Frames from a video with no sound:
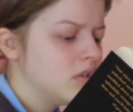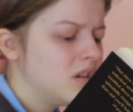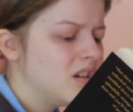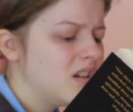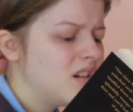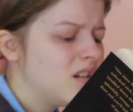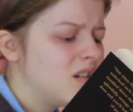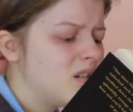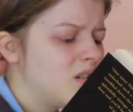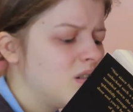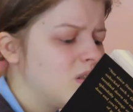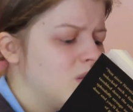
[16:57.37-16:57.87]

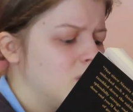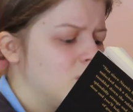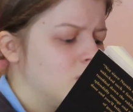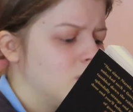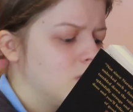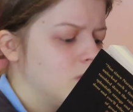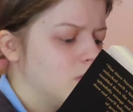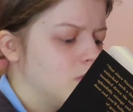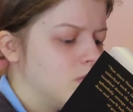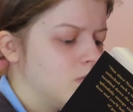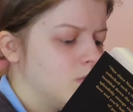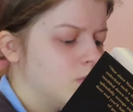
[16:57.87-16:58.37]

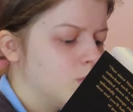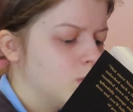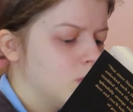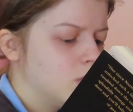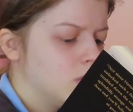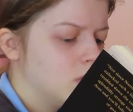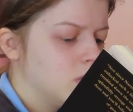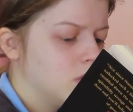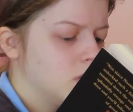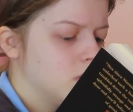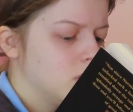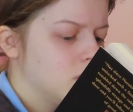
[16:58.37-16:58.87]
"Oh,"
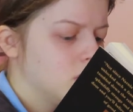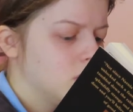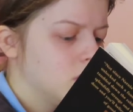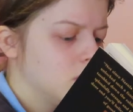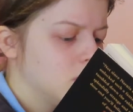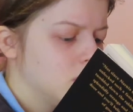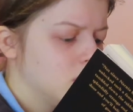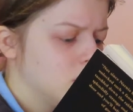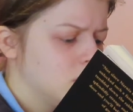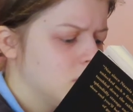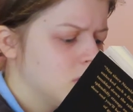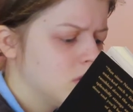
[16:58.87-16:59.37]

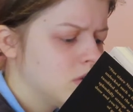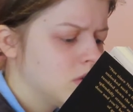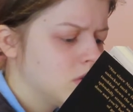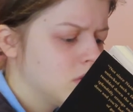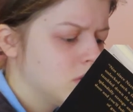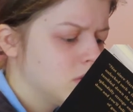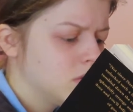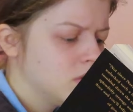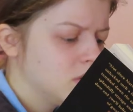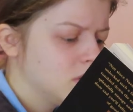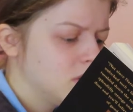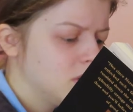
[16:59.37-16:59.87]

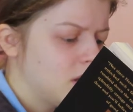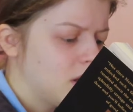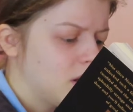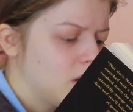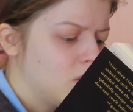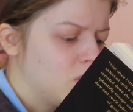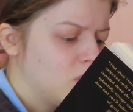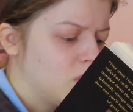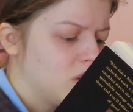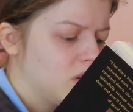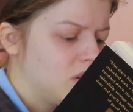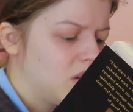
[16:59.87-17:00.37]
said
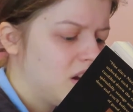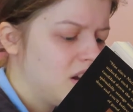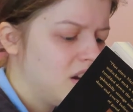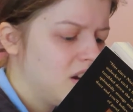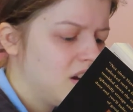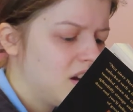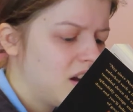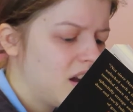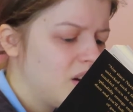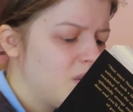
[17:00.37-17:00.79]
Coraline.